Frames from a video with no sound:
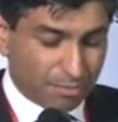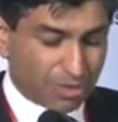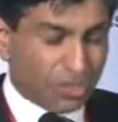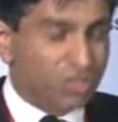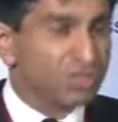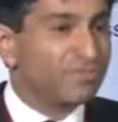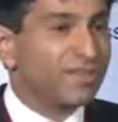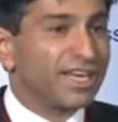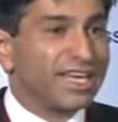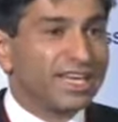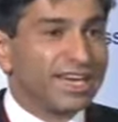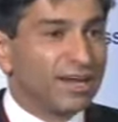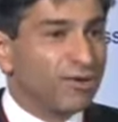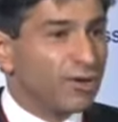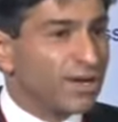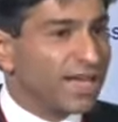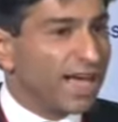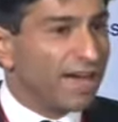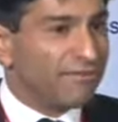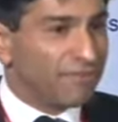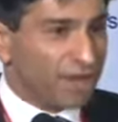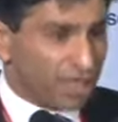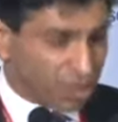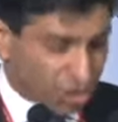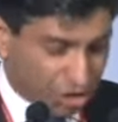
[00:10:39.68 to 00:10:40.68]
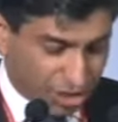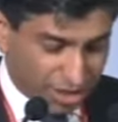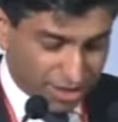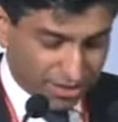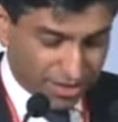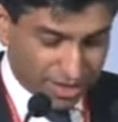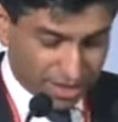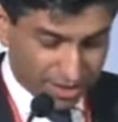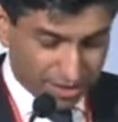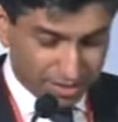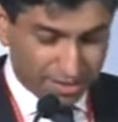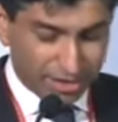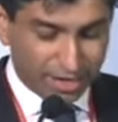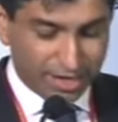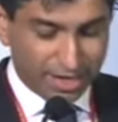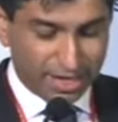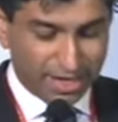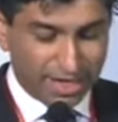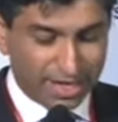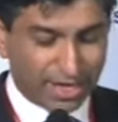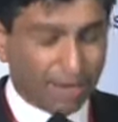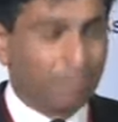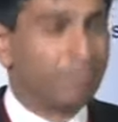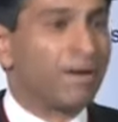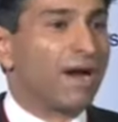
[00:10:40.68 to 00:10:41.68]
Because we can only have Achhe Din
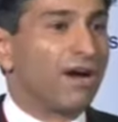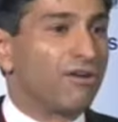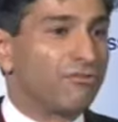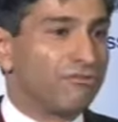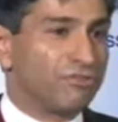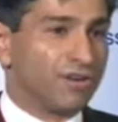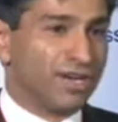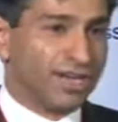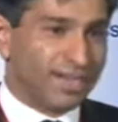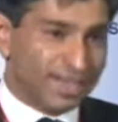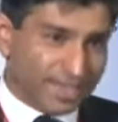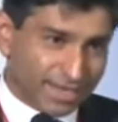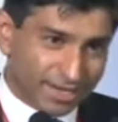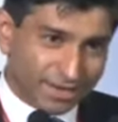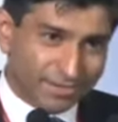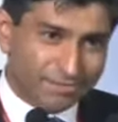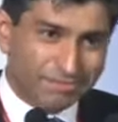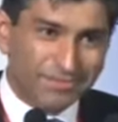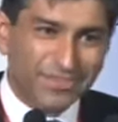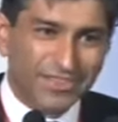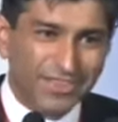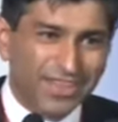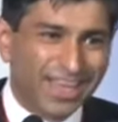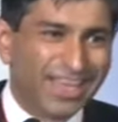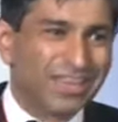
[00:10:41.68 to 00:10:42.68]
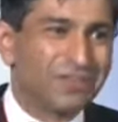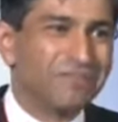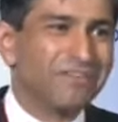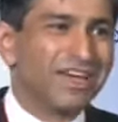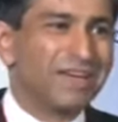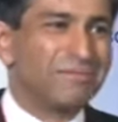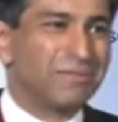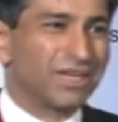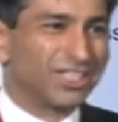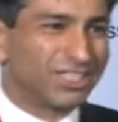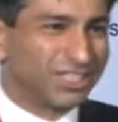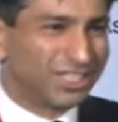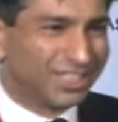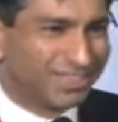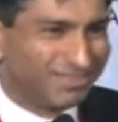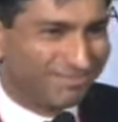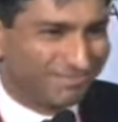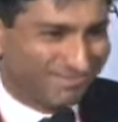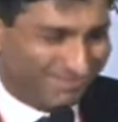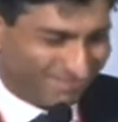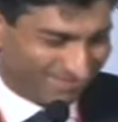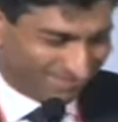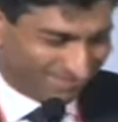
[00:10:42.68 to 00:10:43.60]
in a powerful India. Thank you very much.